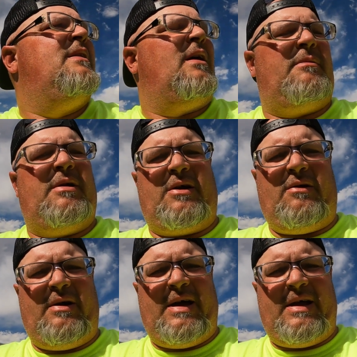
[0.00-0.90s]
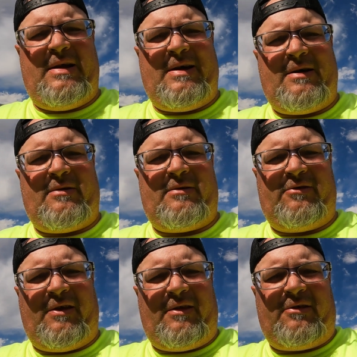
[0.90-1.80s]
I'm going to go ahead now and
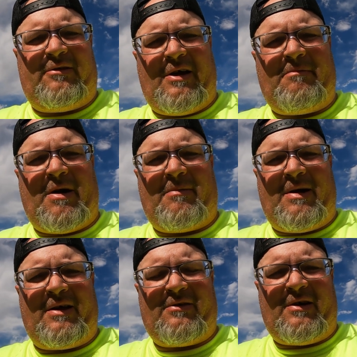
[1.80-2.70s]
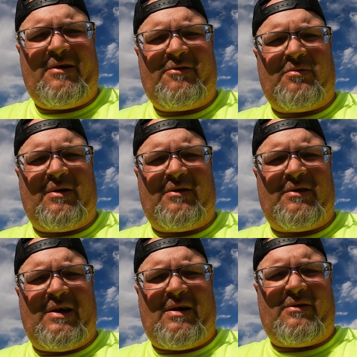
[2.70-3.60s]
set this down by my exhaust so we can
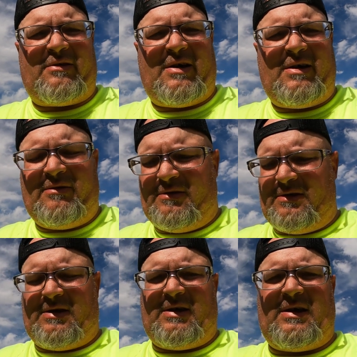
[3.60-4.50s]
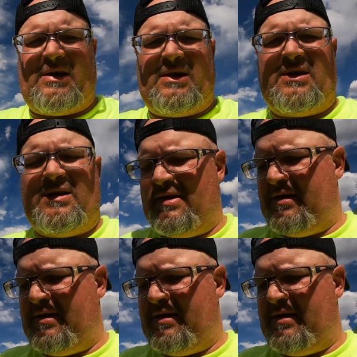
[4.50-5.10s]
see how it sounds, and